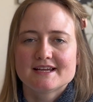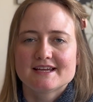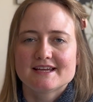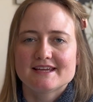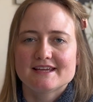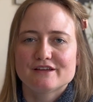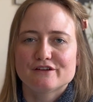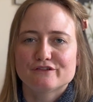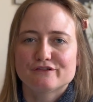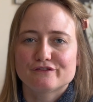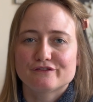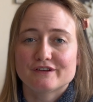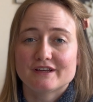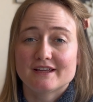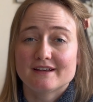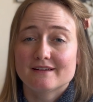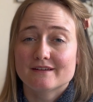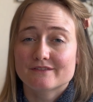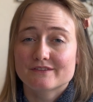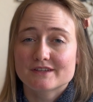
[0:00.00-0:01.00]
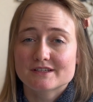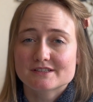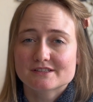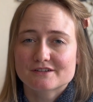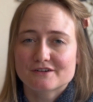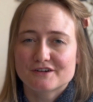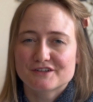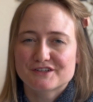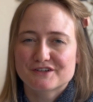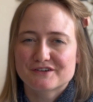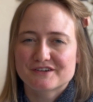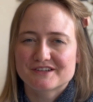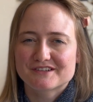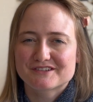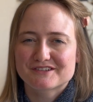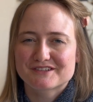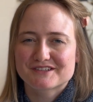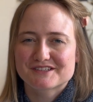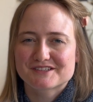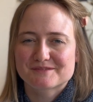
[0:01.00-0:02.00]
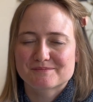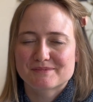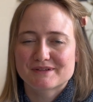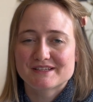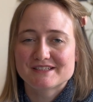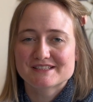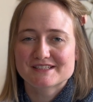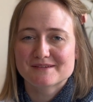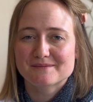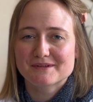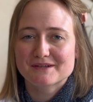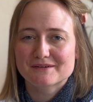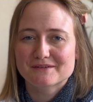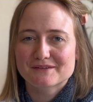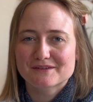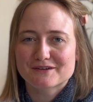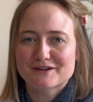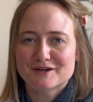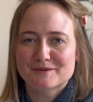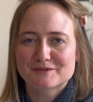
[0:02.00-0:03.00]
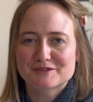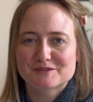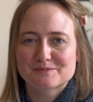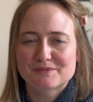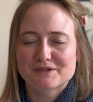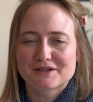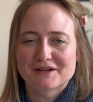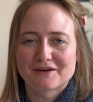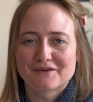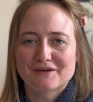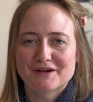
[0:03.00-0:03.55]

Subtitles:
If any of these caught your interest, please let me know in the comments below.